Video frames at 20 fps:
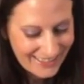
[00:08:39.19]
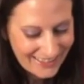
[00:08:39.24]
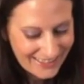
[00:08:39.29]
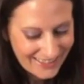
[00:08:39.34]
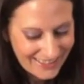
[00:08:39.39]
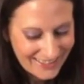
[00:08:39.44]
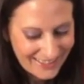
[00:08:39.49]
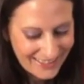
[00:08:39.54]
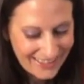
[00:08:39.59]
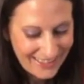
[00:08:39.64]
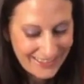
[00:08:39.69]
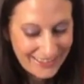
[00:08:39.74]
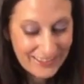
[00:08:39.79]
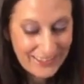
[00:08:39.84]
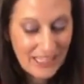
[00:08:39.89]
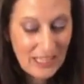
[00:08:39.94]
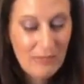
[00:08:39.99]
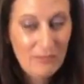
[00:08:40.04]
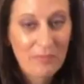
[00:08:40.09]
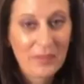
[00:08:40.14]
I
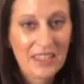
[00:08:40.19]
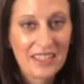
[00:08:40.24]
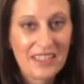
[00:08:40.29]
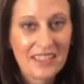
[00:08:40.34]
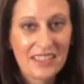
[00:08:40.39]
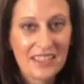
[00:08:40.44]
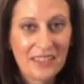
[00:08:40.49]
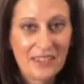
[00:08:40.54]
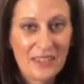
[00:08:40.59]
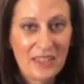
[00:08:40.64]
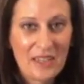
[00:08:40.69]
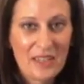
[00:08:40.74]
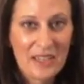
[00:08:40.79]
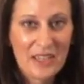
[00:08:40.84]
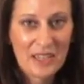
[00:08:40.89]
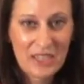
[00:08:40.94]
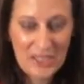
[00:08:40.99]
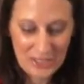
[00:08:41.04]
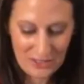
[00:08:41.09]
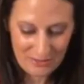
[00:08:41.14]
could have
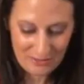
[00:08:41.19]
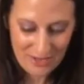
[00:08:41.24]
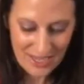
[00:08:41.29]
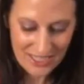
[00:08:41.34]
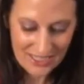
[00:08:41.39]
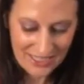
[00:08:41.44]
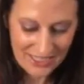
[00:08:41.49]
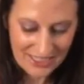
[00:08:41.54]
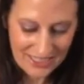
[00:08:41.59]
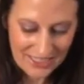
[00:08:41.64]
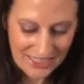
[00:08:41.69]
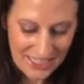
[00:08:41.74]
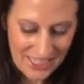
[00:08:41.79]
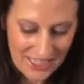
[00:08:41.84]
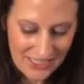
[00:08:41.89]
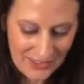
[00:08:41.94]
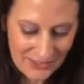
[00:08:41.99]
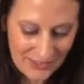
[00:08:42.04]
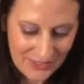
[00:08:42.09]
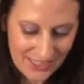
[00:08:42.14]
pinkish red
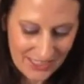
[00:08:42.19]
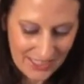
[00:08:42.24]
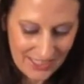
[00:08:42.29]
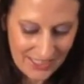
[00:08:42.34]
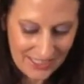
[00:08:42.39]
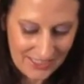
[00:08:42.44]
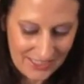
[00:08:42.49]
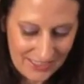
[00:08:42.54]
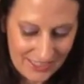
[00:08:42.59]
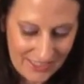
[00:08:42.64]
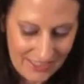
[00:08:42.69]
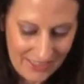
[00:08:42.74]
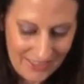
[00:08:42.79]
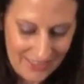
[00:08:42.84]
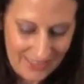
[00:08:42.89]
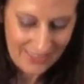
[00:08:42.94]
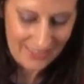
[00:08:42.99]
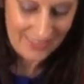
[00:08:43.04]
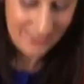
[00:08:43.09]
stilettos then.